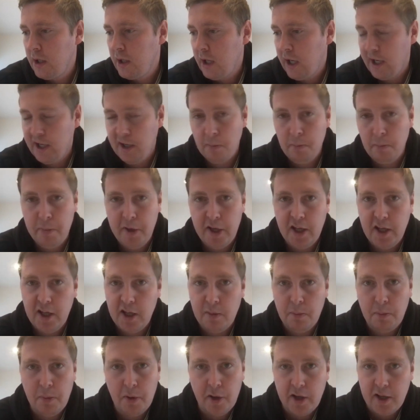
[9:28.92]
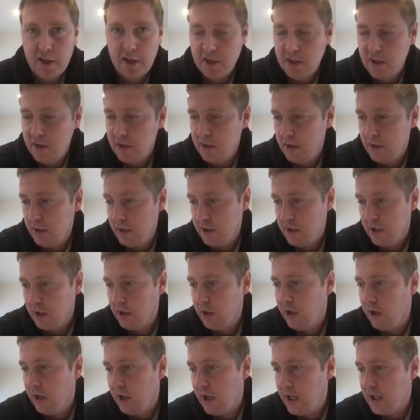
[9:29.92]
I can beat it, but it's it's a
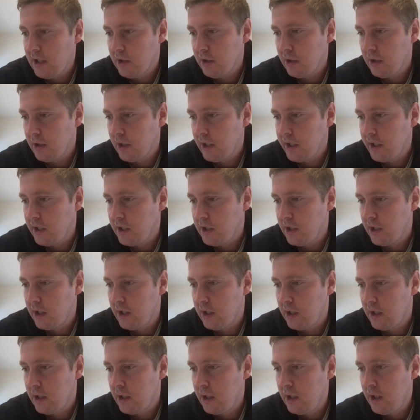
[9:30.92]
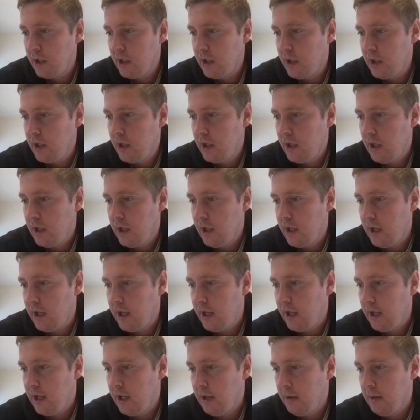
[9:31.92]
lot of hassle, like you say.
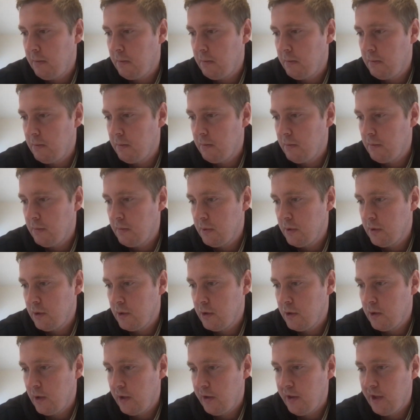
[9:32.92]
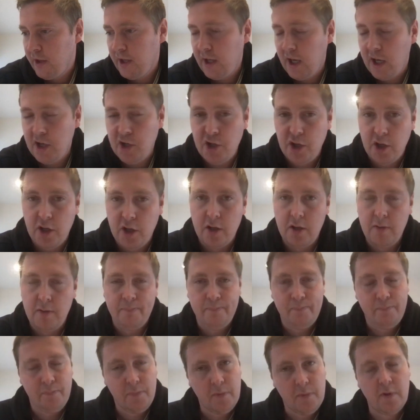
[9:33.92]
Um, so I think as you
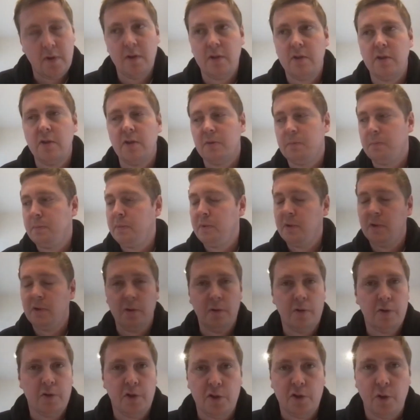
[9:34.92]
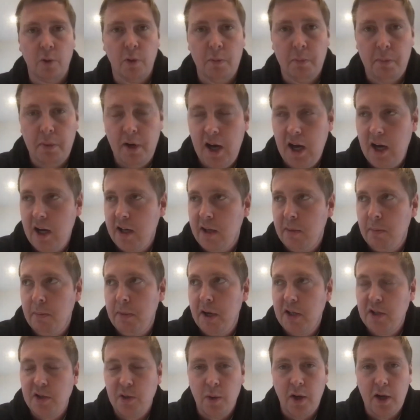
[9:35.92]
just just going harking
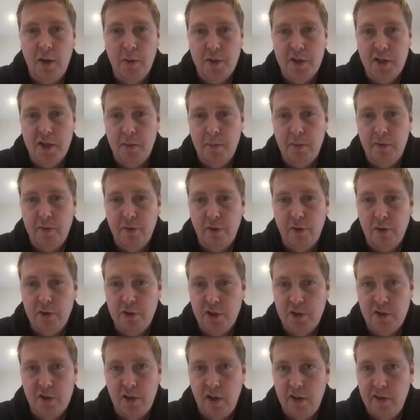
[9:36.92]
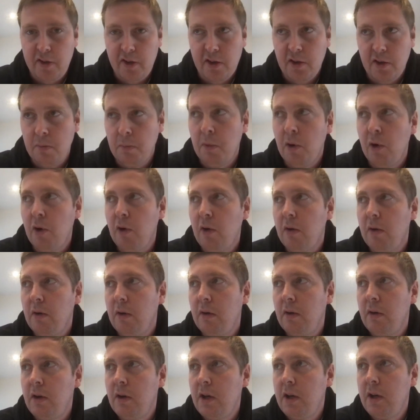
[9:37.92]
back to what I was saying before, just I think the
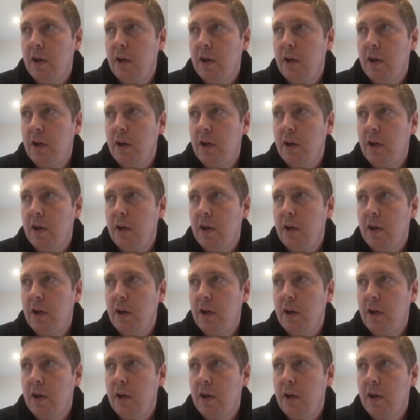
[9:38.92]
more